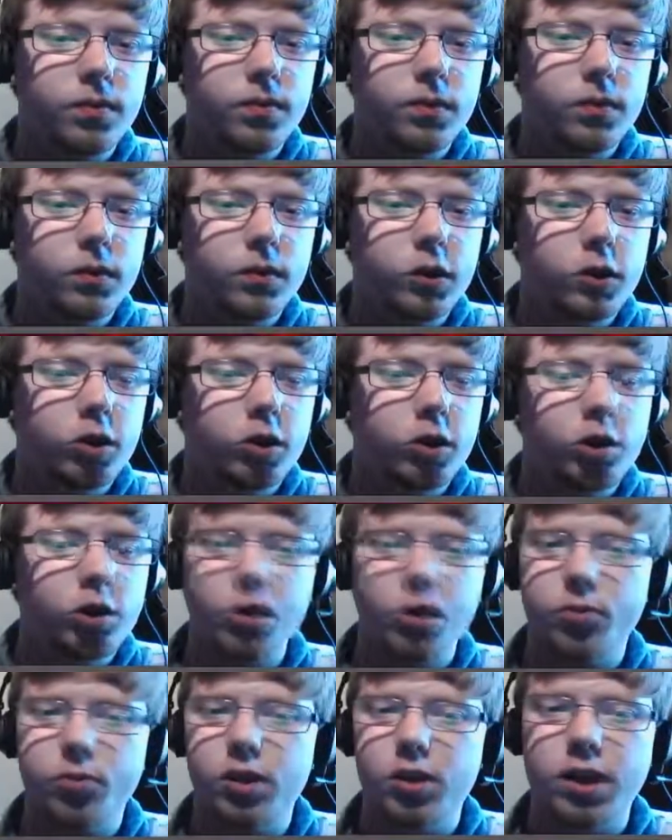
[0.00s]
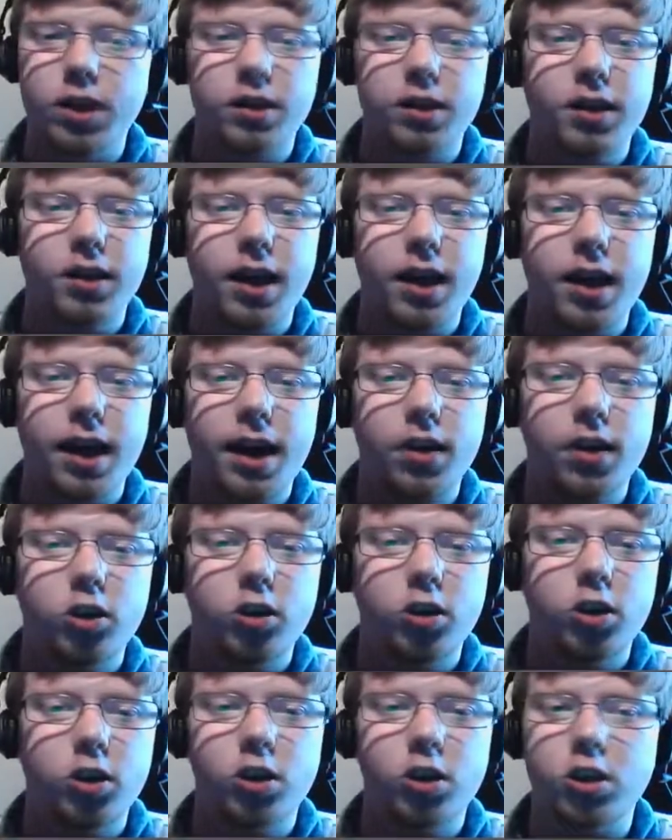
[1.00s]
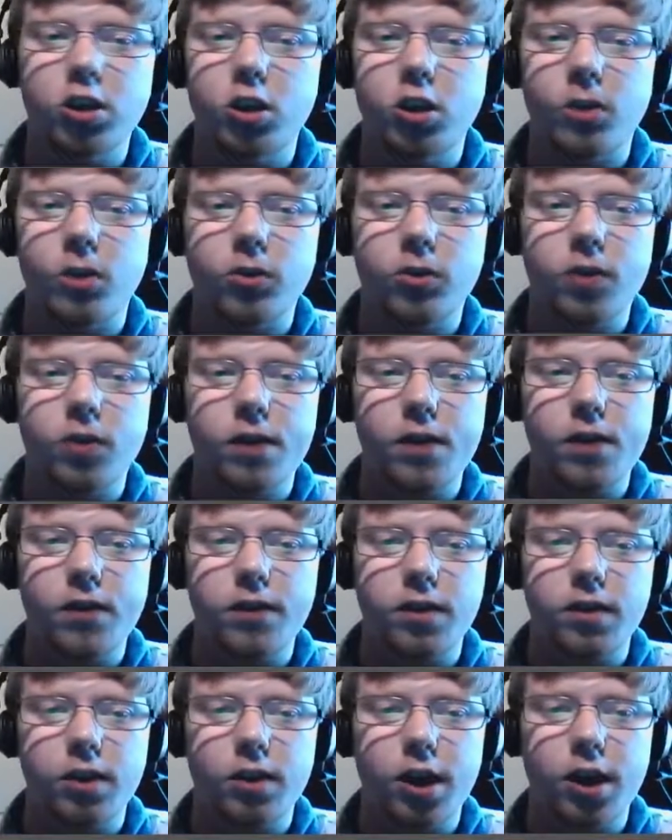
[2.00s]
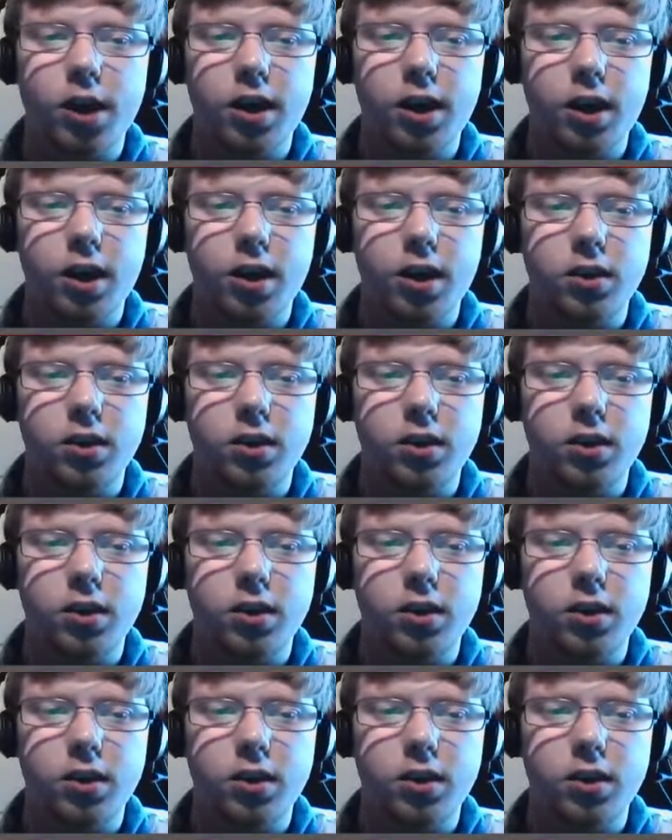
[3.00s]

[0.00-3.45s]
Should have predicted that. Should have just gone straight for the Psychic into the